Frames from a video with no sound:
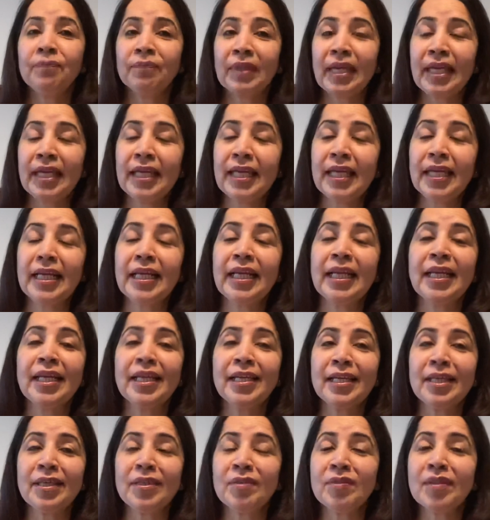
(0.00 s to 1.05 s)
he
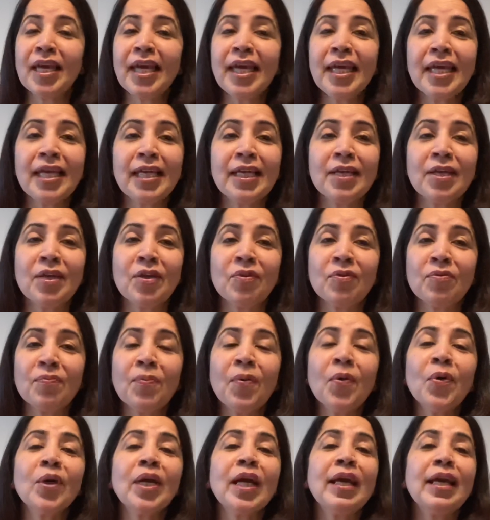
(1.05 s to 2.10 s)
clearly say in his
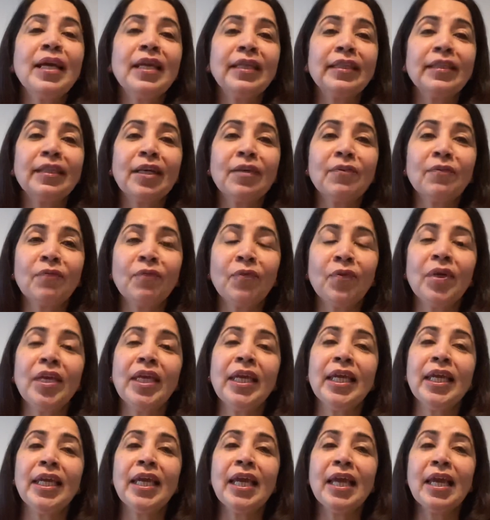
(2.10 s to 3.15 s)
book that
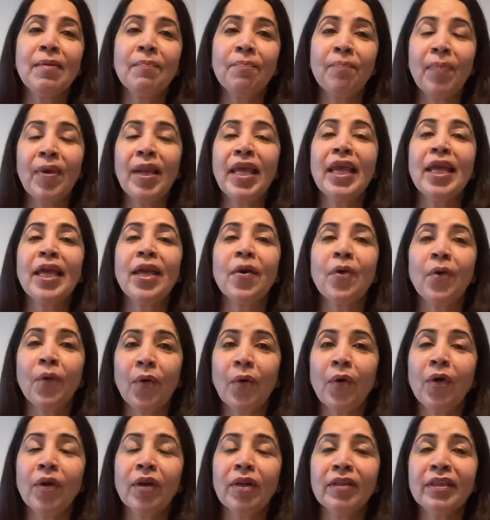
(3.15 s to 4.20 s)
we play
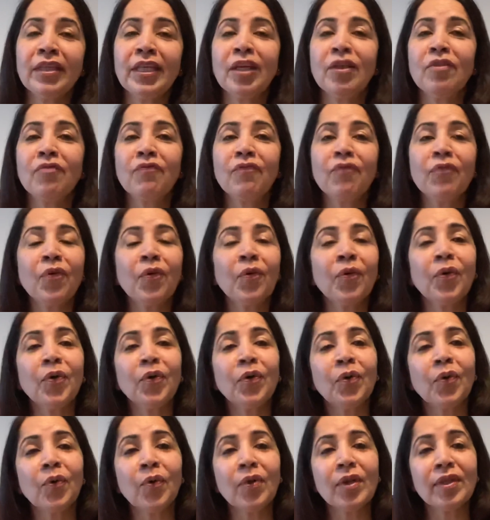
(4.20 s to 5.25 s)
all these four
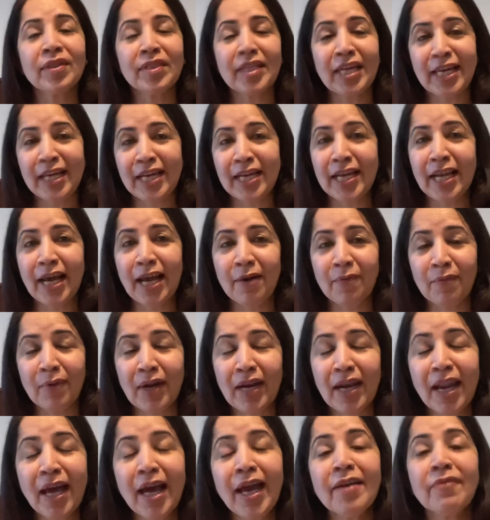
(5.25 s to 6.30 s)
roles in
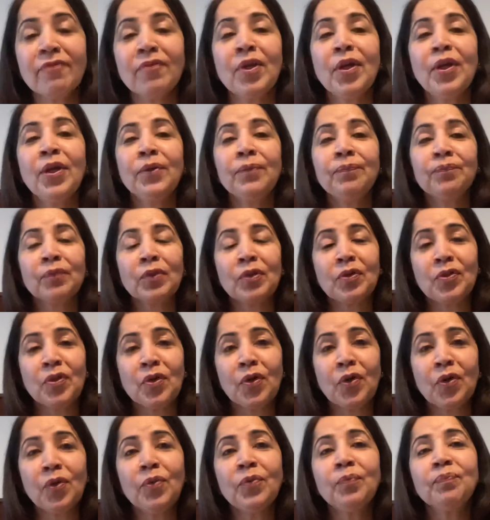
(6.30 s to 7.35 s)
our life.
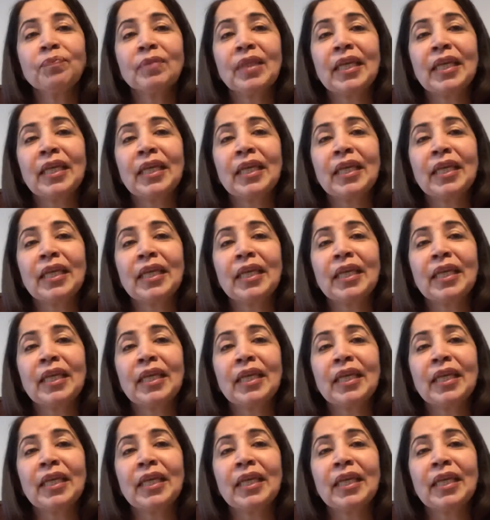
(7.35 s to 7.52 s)
So